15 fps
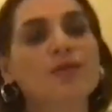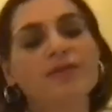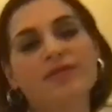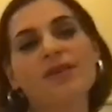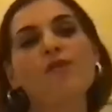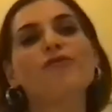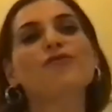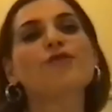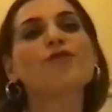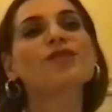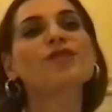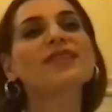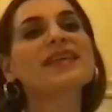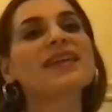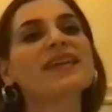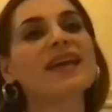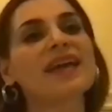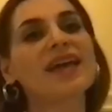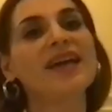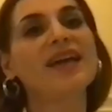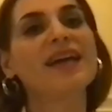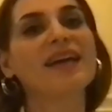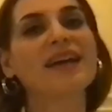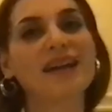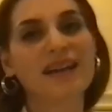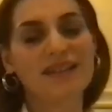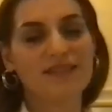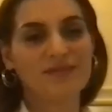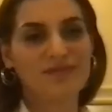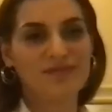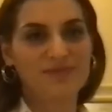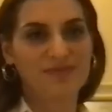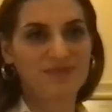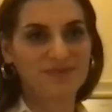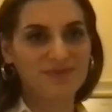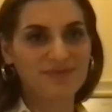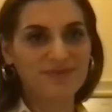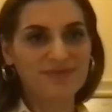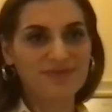you can use, Droppy